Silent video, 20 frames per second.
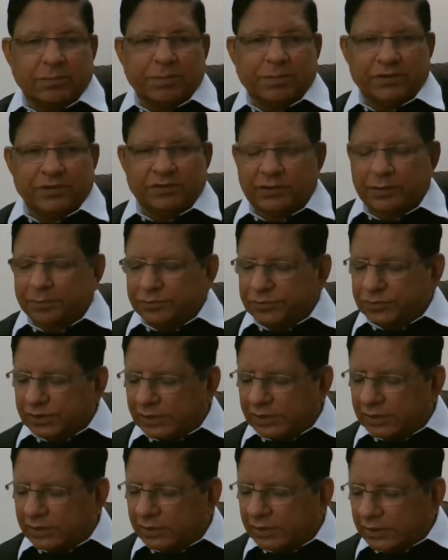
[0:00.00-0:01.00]

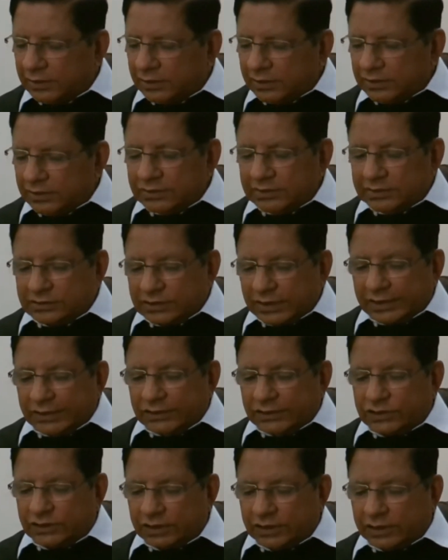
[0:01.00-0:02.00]
perception is
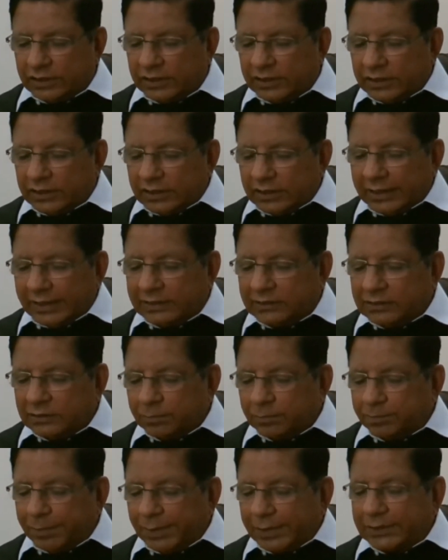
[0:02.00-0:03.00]
essential, as
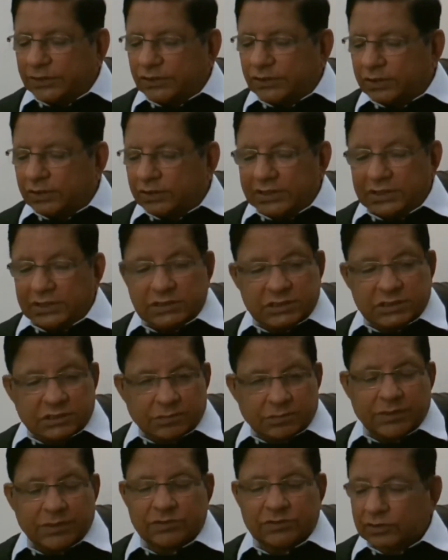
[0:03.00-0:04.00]
impact on
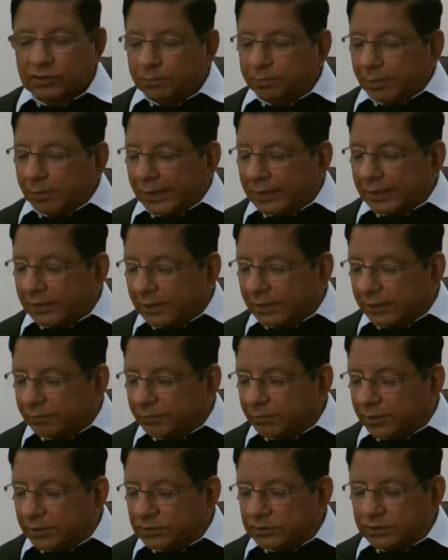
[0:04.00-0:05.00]
customers of banking
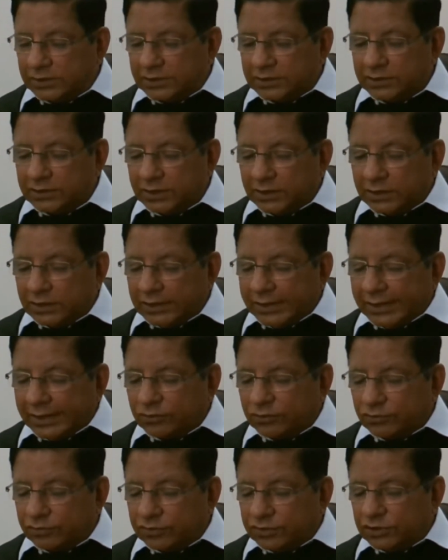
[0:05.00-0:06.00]
merger
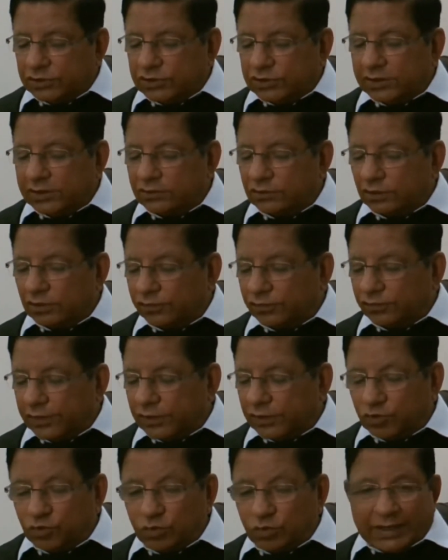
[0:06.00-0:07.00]
acquisition is
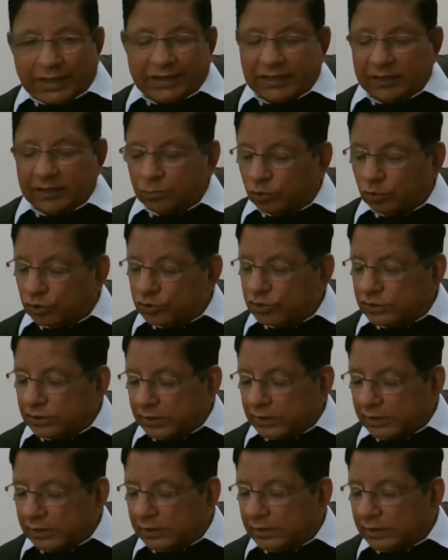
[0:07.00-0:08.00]
often quite
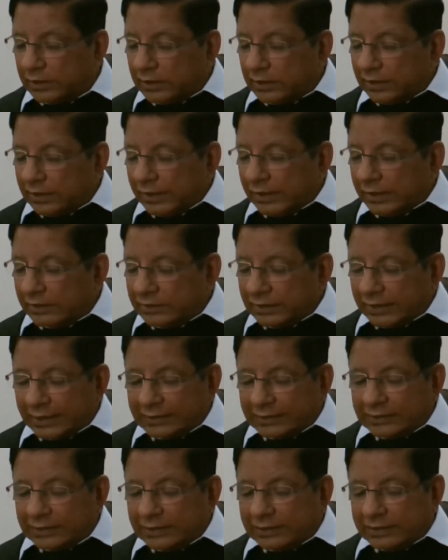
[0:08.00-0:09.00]
emotional, as
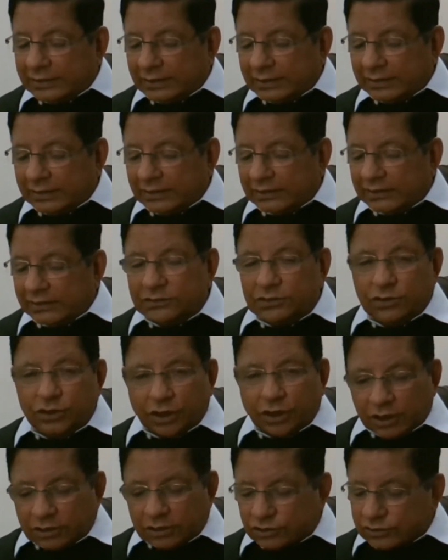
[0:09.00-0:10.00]
identity is
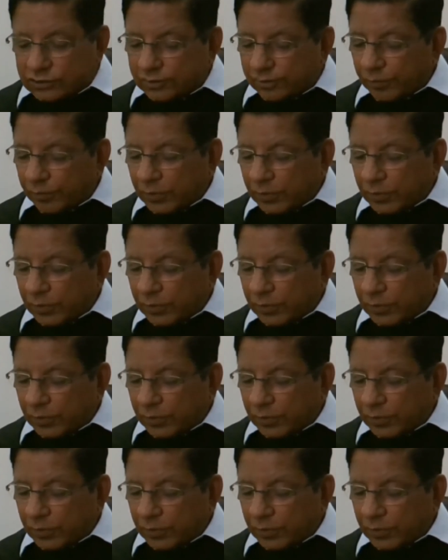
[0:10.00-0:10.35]
lost